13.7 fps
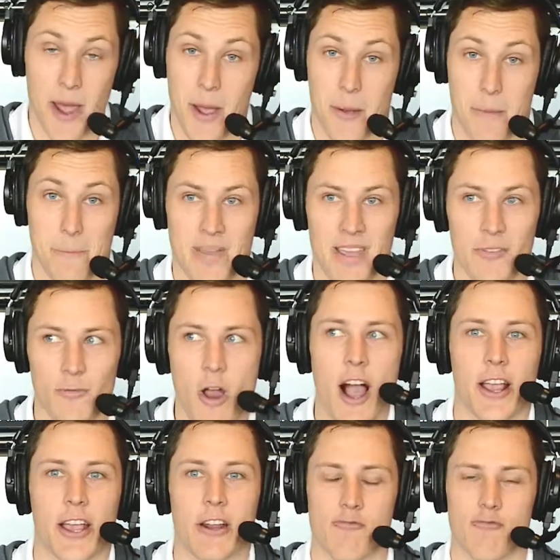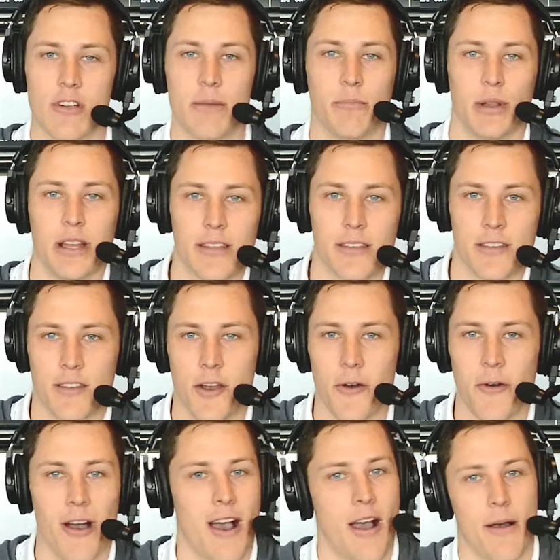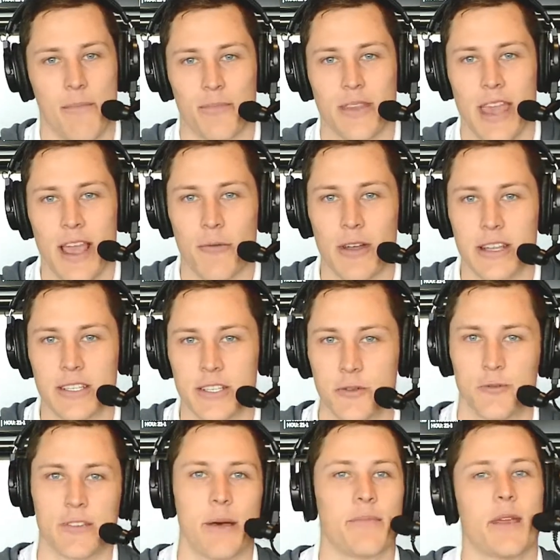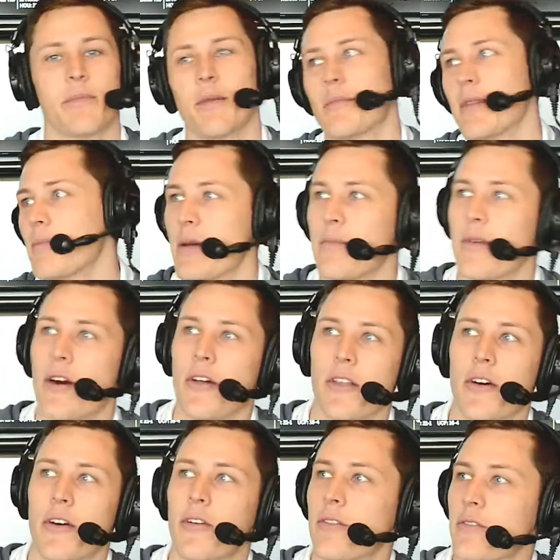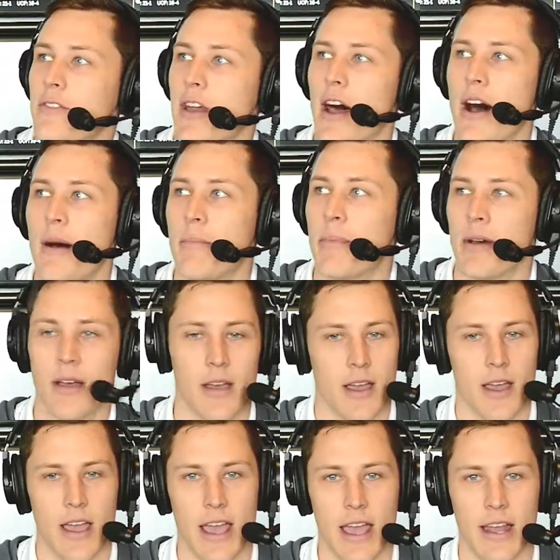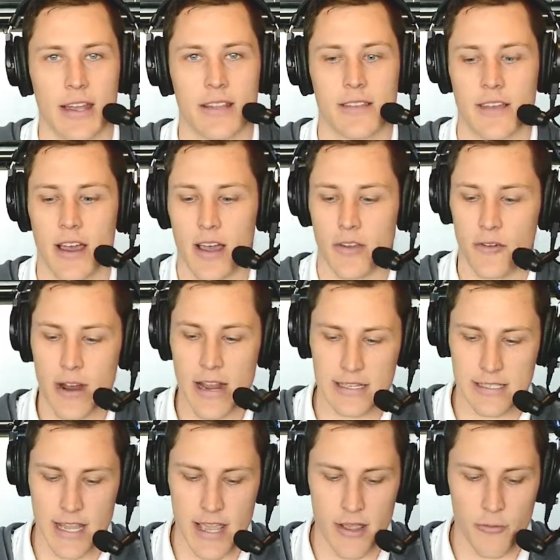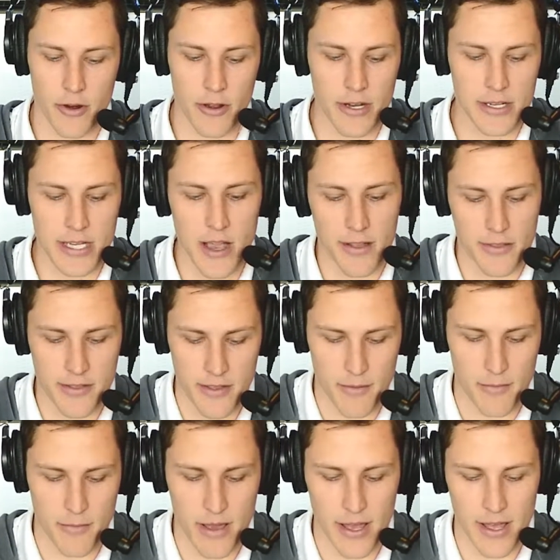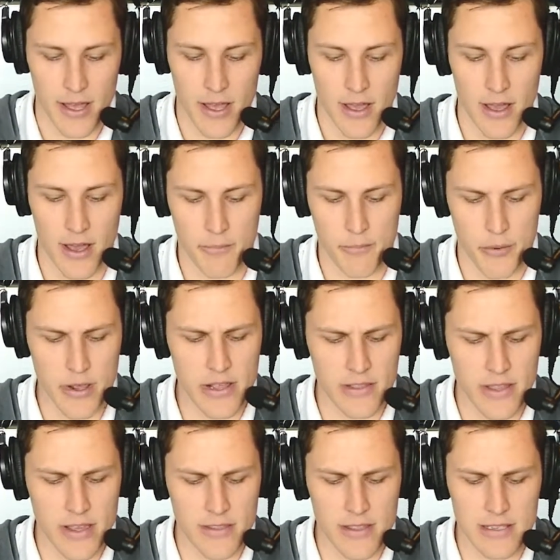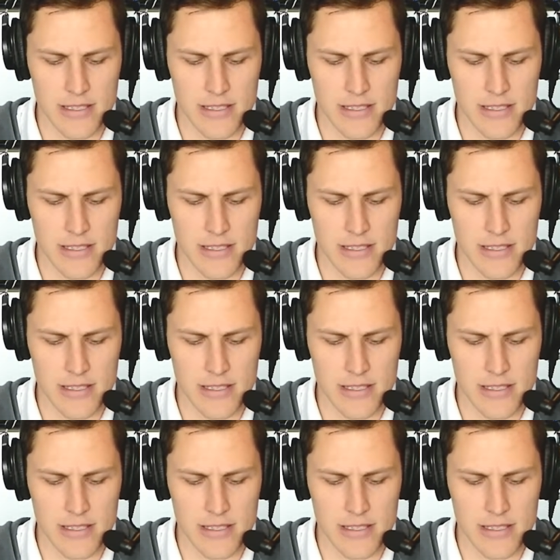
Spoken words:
Big Rock and riblets, so can't wait to nom all those up. And it's a great day. We're going to talk some preseason